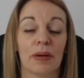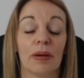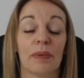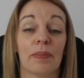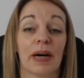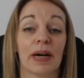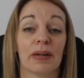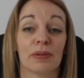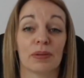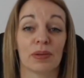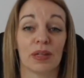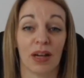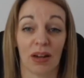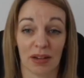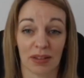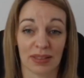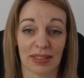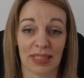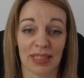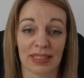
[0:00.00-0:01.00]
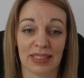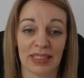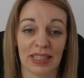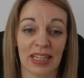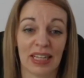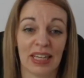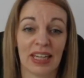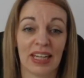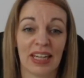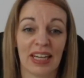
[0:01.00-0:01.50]
about classes,
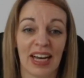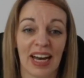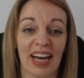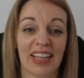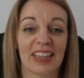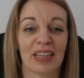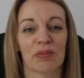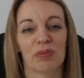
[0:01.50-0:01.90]
and then